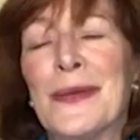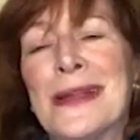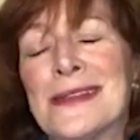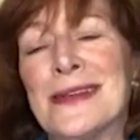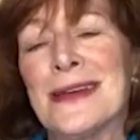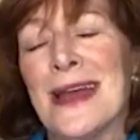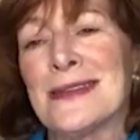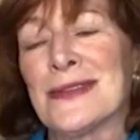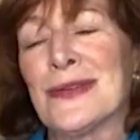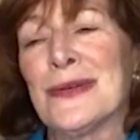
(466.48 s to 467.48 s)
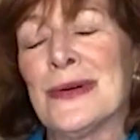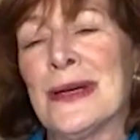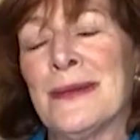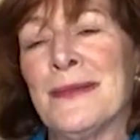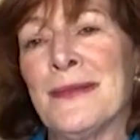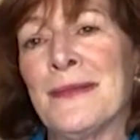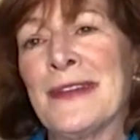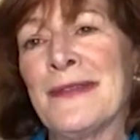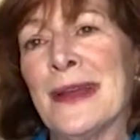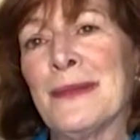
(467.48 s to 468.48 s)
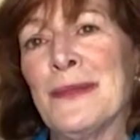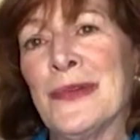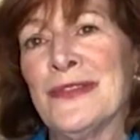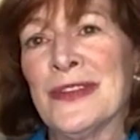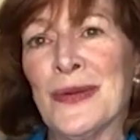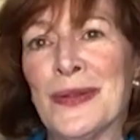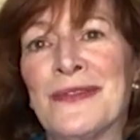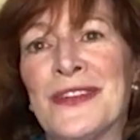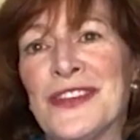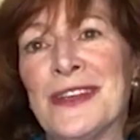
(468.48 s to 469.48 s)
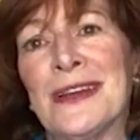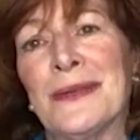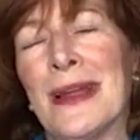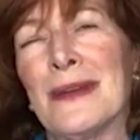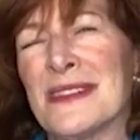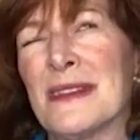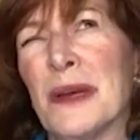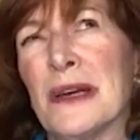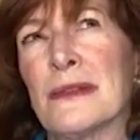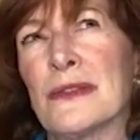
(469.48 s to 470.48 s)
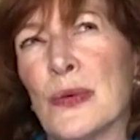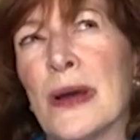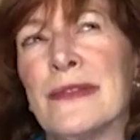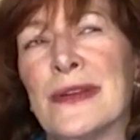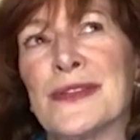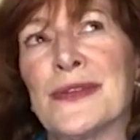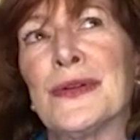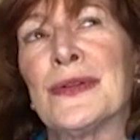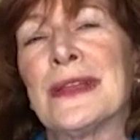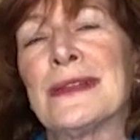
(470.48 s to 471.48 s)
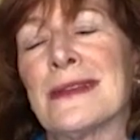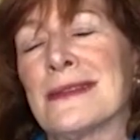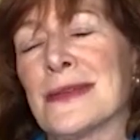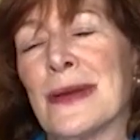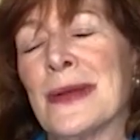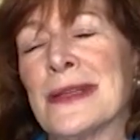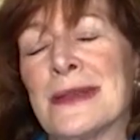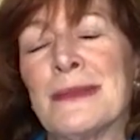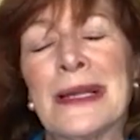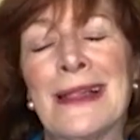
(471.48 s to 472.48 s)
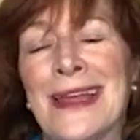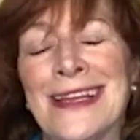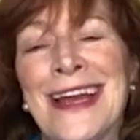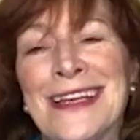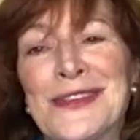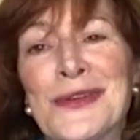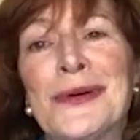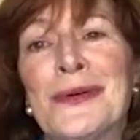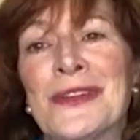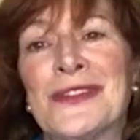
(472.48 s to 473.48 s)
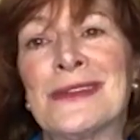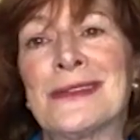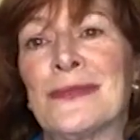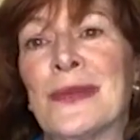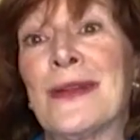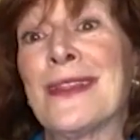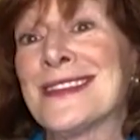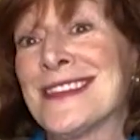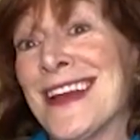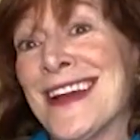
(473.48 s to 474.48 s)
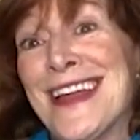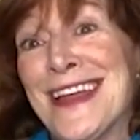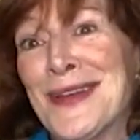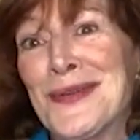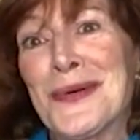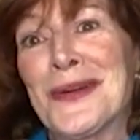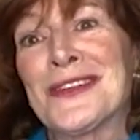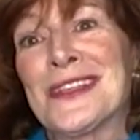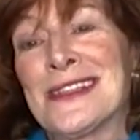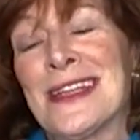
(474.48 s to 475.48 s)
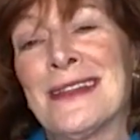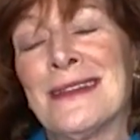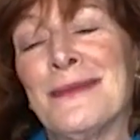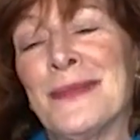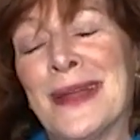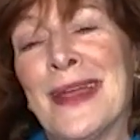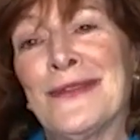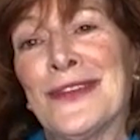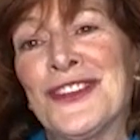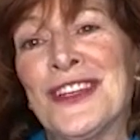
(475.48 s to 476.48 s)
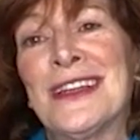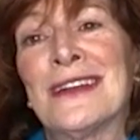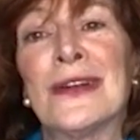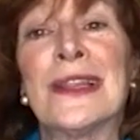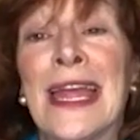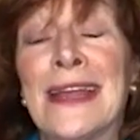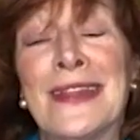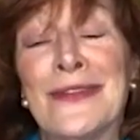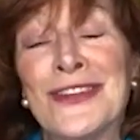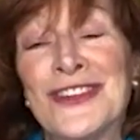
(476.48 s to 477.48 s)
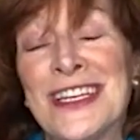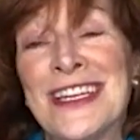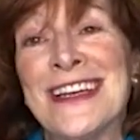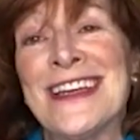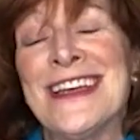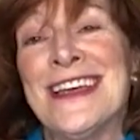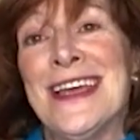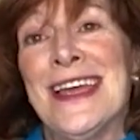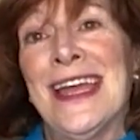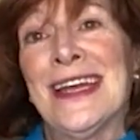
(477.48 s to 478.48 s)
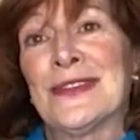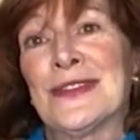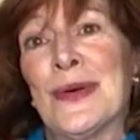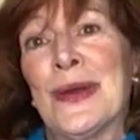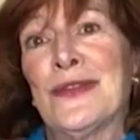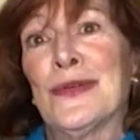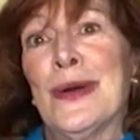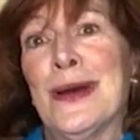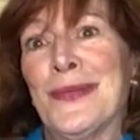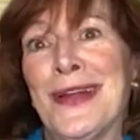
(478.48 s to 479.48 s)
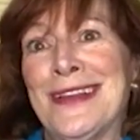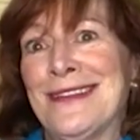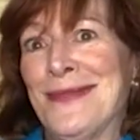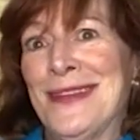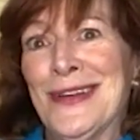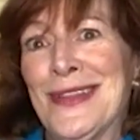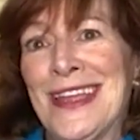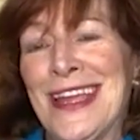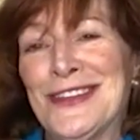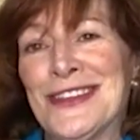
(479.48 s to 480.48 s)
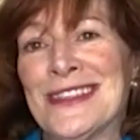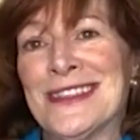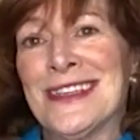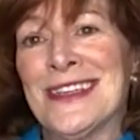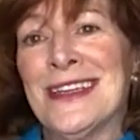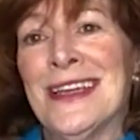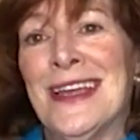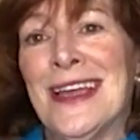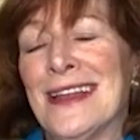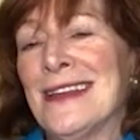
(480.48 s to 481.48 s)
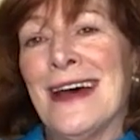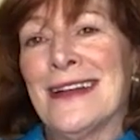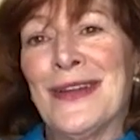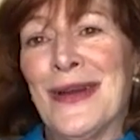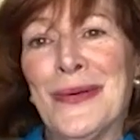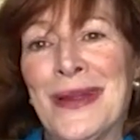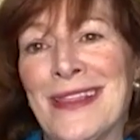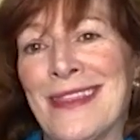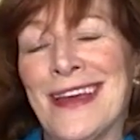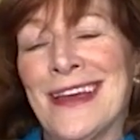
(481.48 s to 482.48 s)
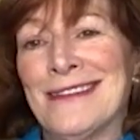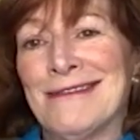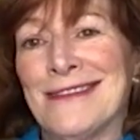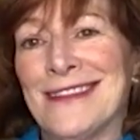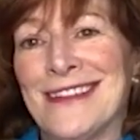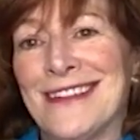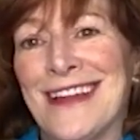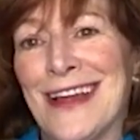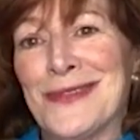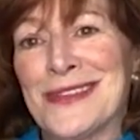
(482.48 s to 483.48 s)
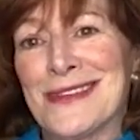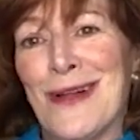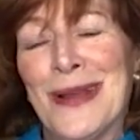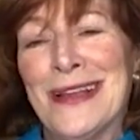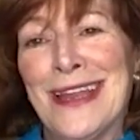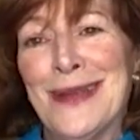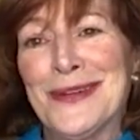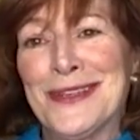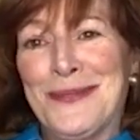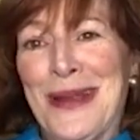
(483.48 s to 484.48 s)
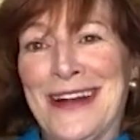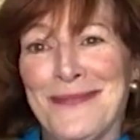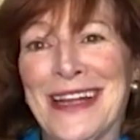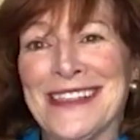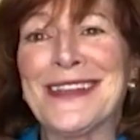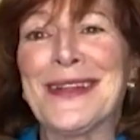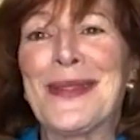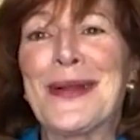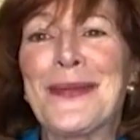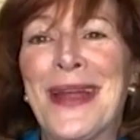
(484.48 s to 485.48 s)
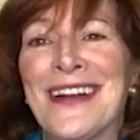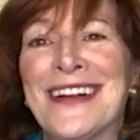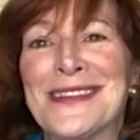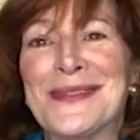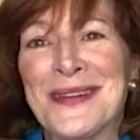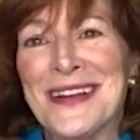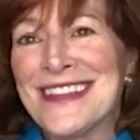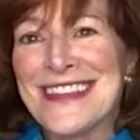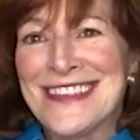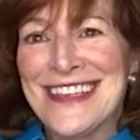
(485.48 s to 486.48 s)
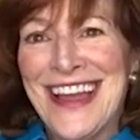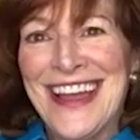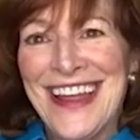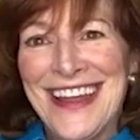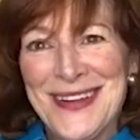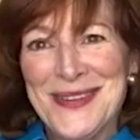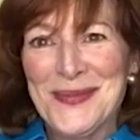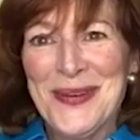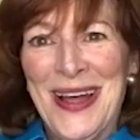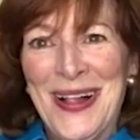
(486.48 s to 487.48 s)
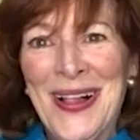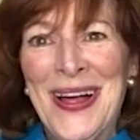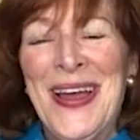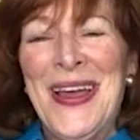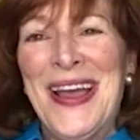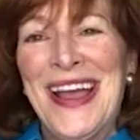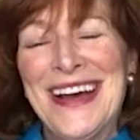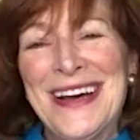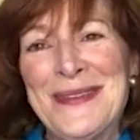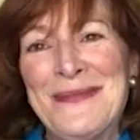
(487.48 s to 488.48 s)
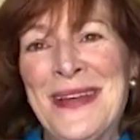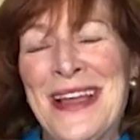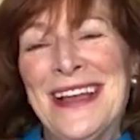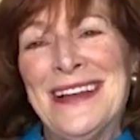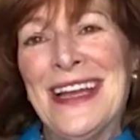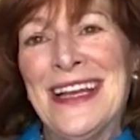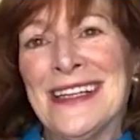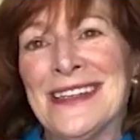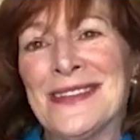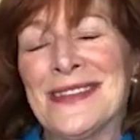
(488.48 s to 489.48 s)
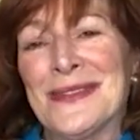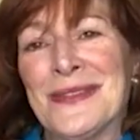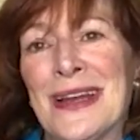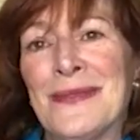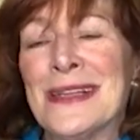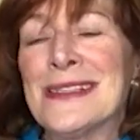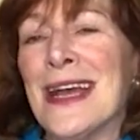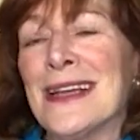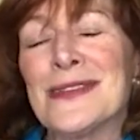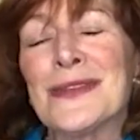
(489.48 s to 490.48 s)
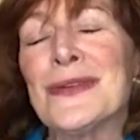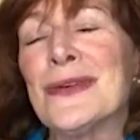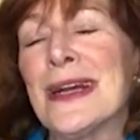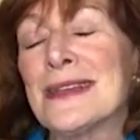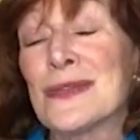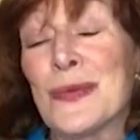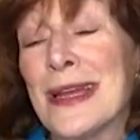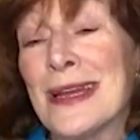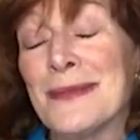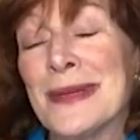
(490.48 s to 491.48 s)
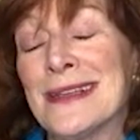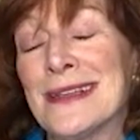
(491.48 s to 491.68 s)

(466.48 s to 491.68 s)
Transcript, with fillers: high school. My family moved to Northern Virginia when I was about 12 years old. And so I went to McLean High School, which is where the CIA headquarters is, in McLean, Virginia, or Langley, Virginia. And so I grew up right near the agency, not knowing that all my neighbors, practically their parents, were at the CIA as well. And so I went to high school. I swam